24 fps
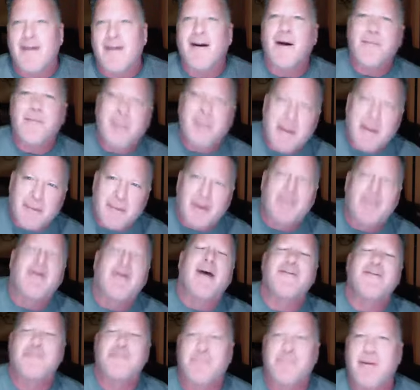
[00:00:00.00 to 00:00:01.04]
our people
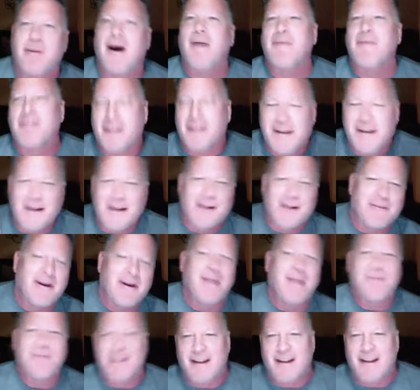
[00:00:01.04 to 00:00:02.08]
across the pond with the
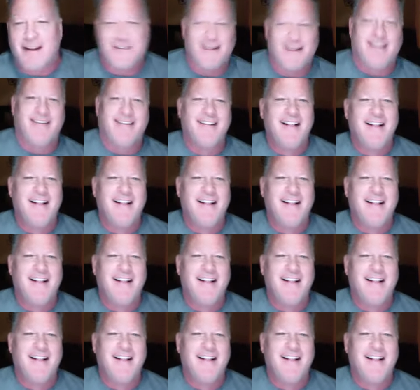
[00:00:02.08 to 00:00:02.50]
kilogram thing. So,